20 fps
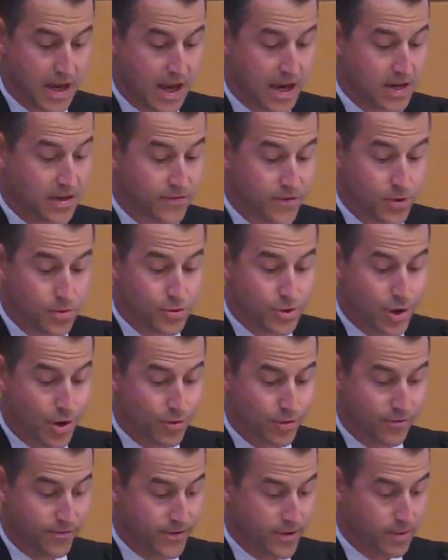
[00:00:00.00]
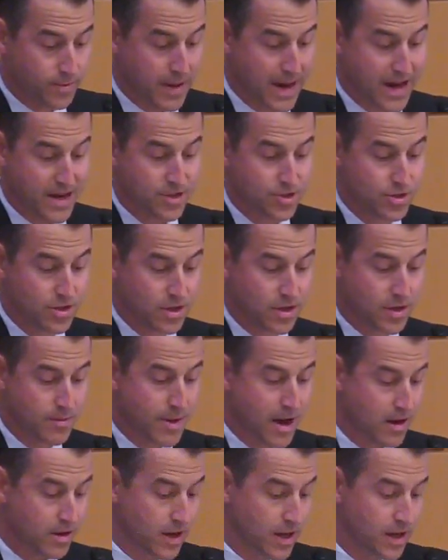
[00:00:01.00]
And if you don't feel passionate
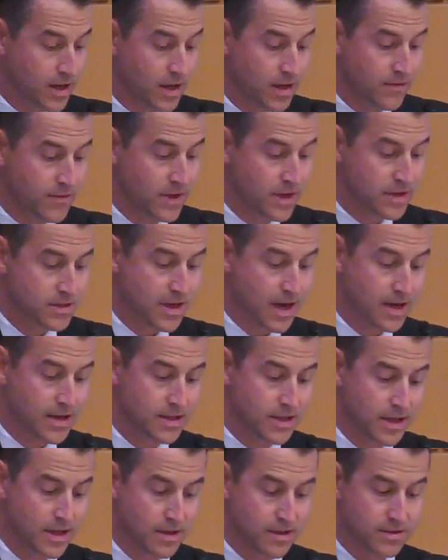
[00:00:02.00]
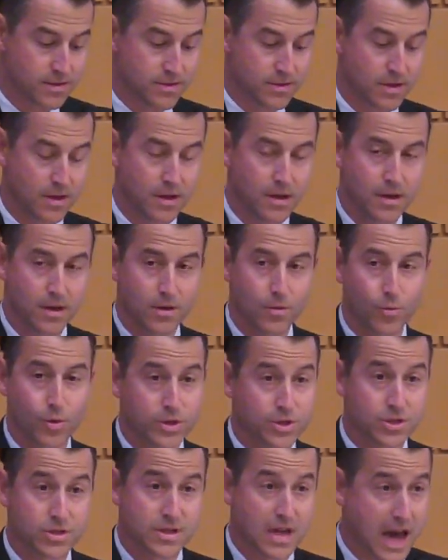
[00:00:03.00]
about any of these ideas,
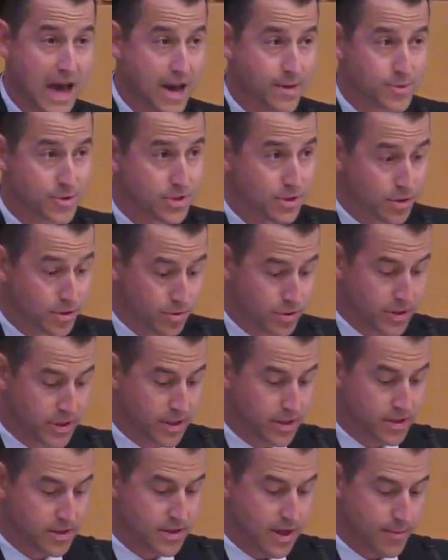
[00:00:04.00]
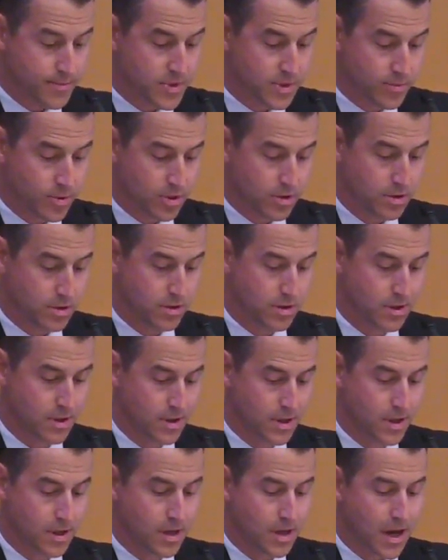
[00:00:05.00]
which is absolutely acceptable,
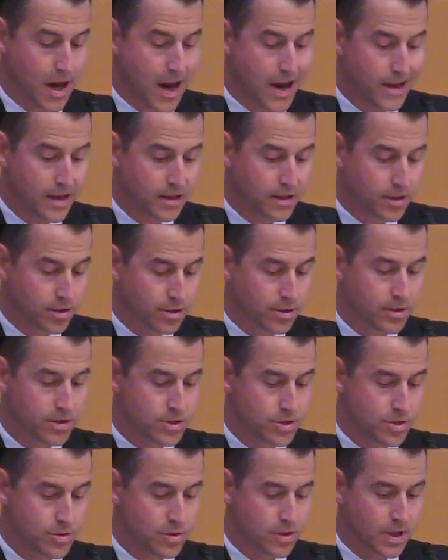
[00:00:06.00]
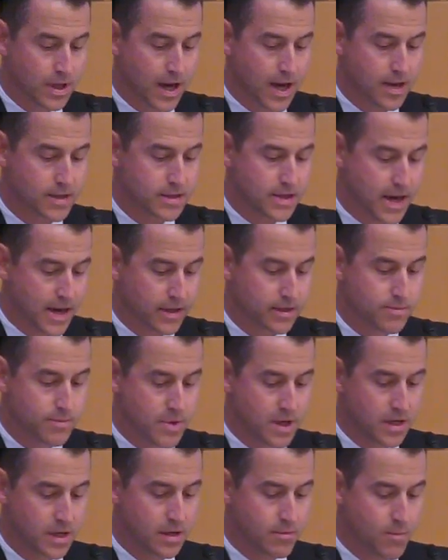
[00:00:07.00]
I encourage you to contact
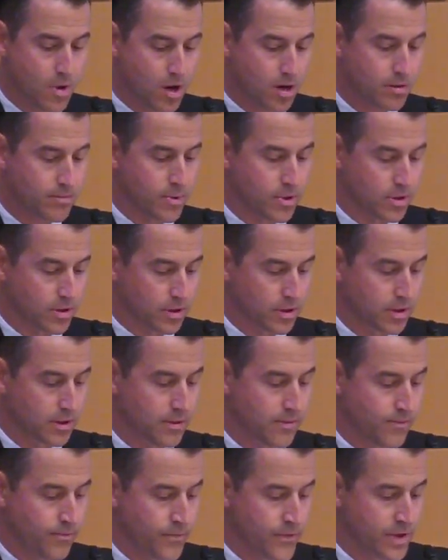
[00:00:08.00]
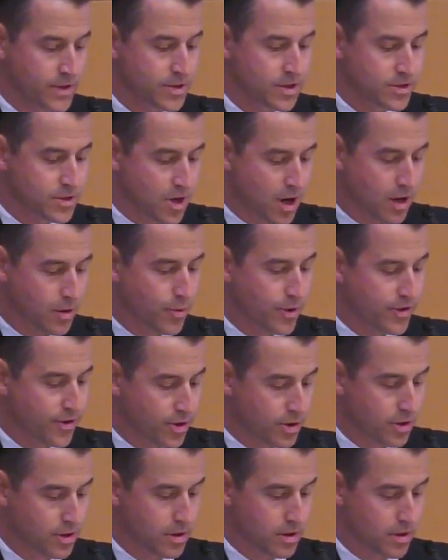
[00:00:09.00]
Mindy Marburg to talk with
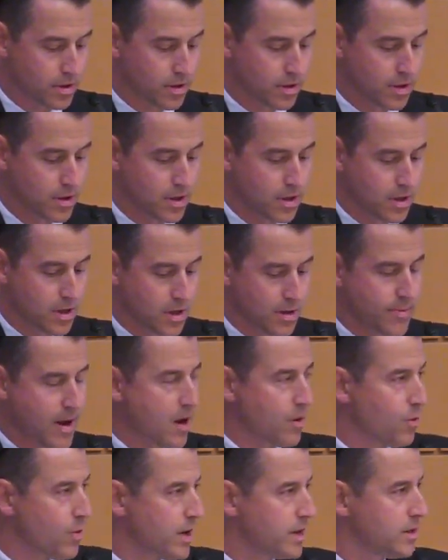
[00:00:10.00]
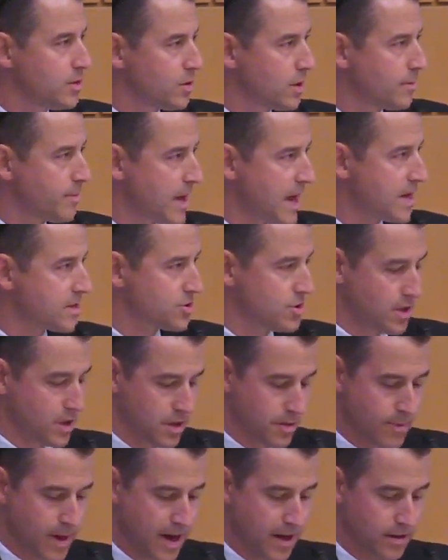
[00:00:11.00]
her about what you are
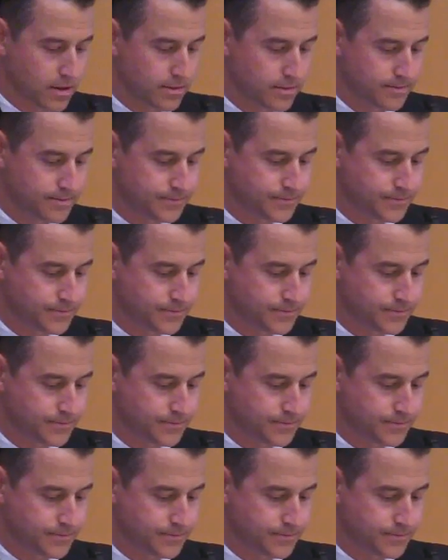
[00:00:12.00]
passionate about.